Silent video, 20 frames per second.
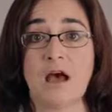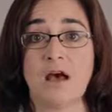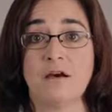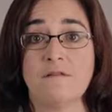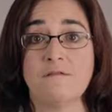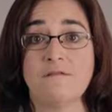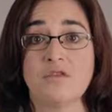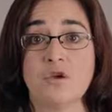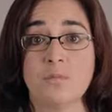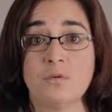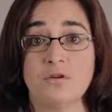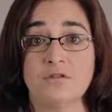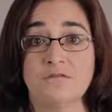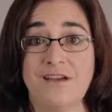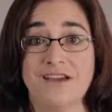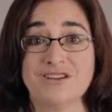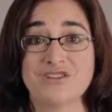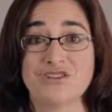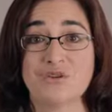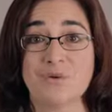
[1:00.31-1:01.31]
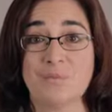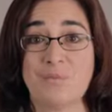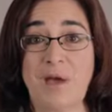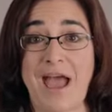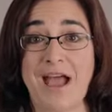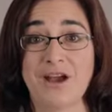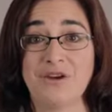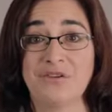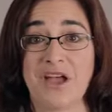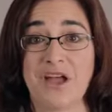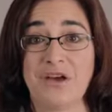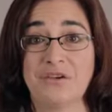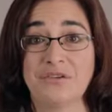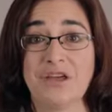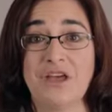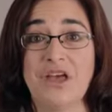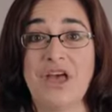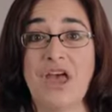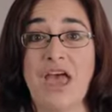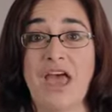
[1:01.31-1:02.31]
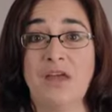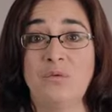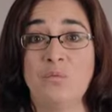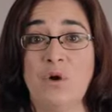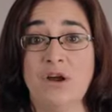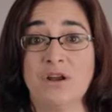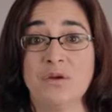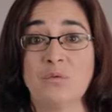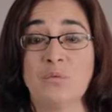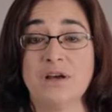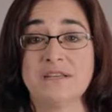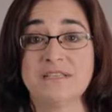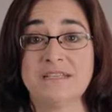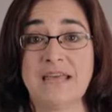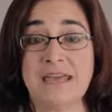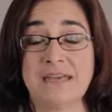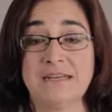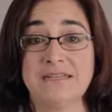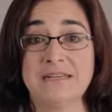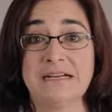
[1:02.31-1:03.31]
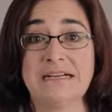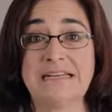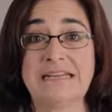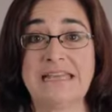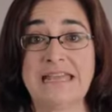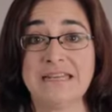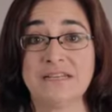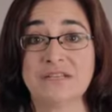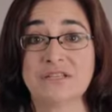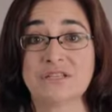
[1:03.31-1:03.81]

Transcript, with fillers: of their professional background and what it was they had done in a